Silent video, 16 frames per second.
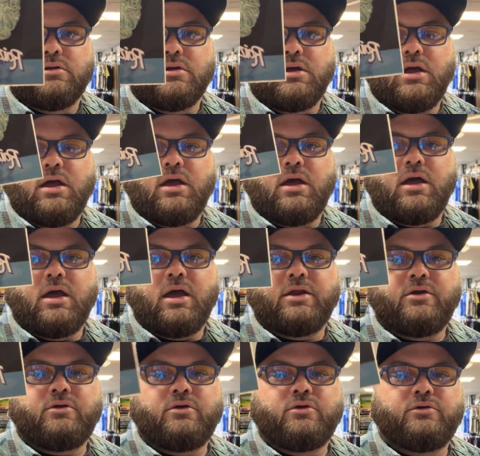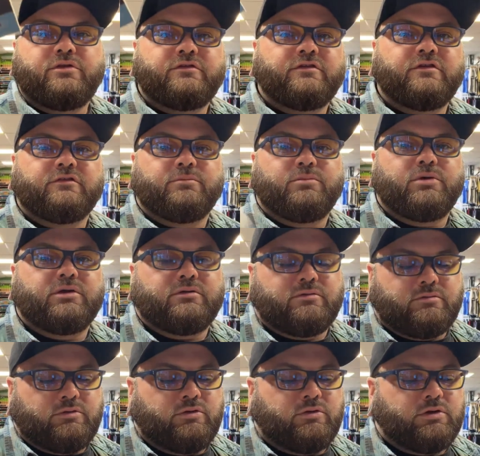I don't know who this is, but
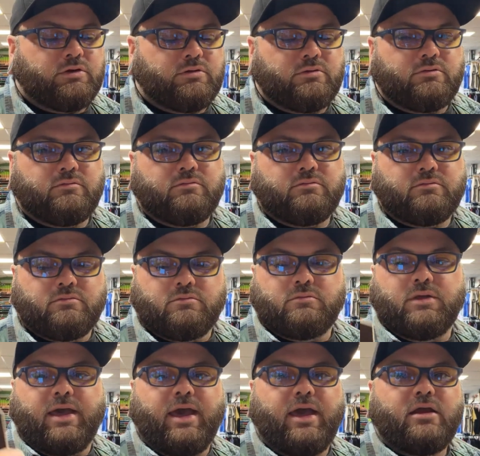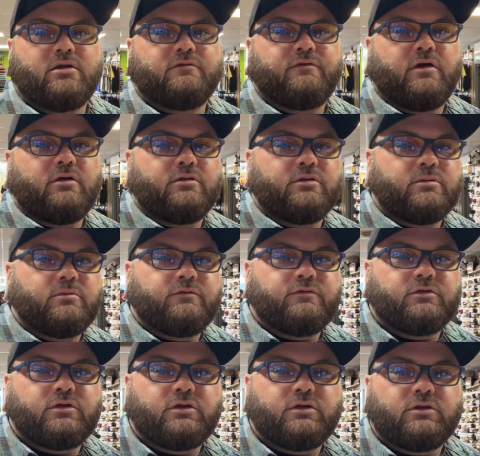you can add or follow them if
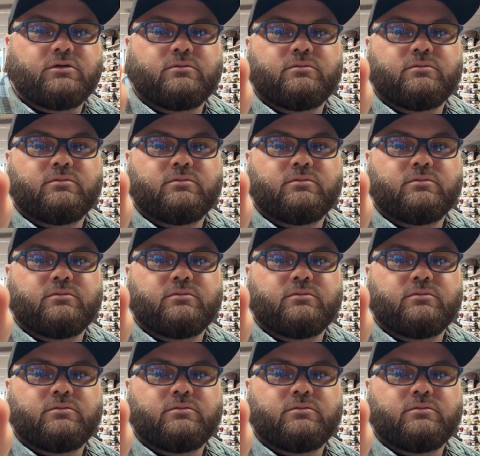you'd like.